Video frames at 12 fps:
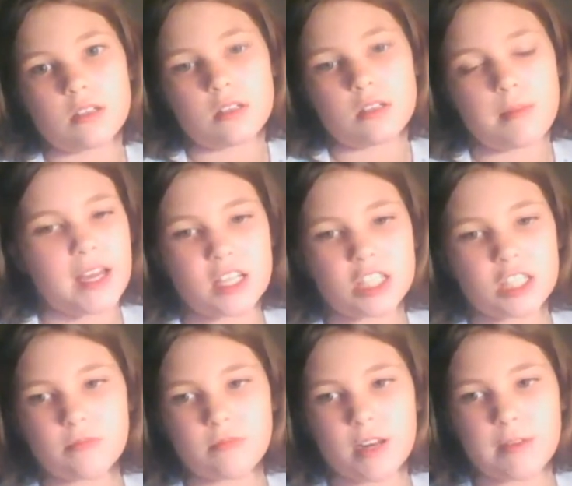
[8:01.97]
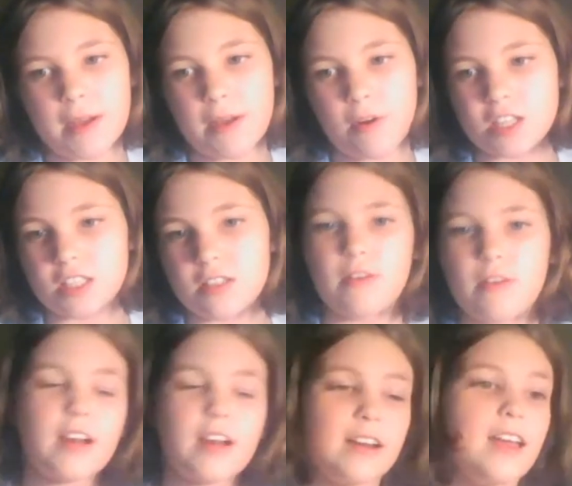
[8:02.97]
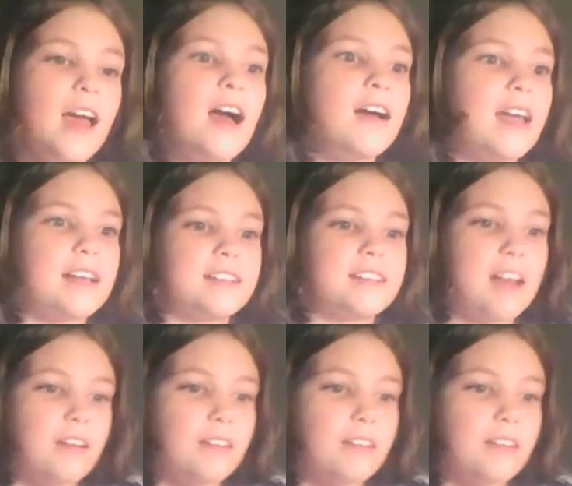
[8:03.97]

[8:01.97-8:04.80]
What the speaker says: Oh my gosh, what am I watching? Okay, so,